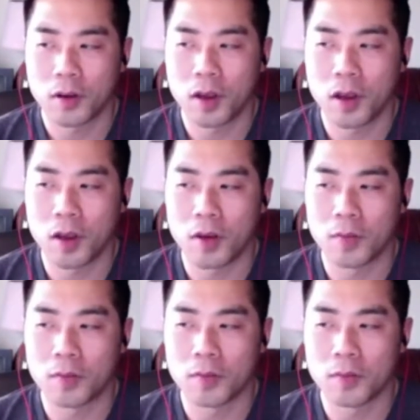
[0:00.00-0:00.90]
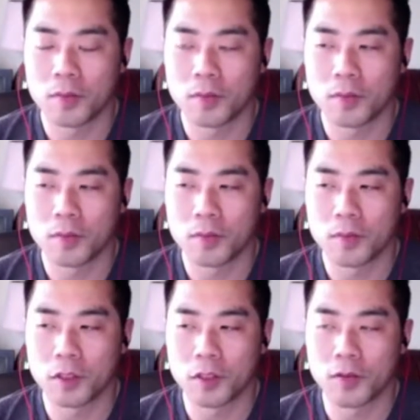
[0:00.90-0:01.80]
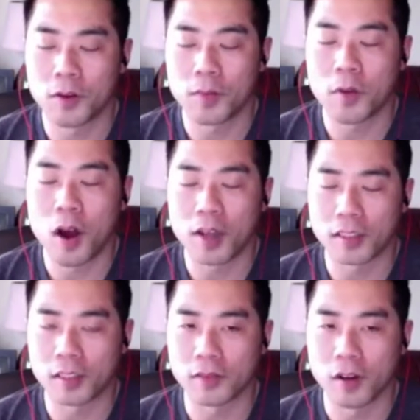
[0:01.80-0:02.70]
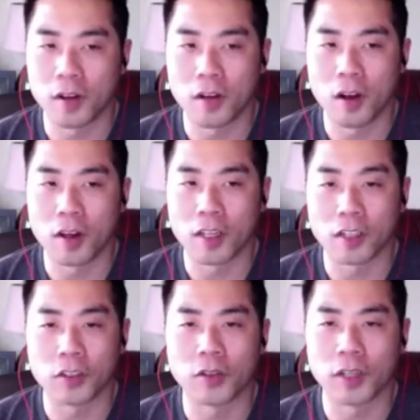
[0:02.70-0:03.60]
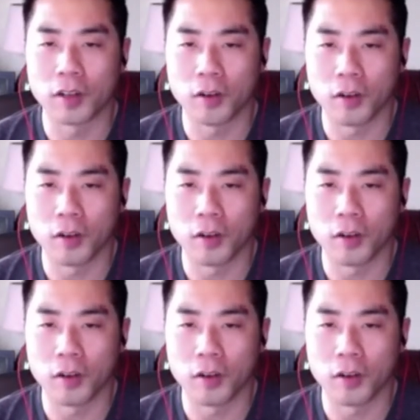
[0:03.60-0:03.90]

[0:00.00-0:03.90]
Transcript: um you're very positive on including an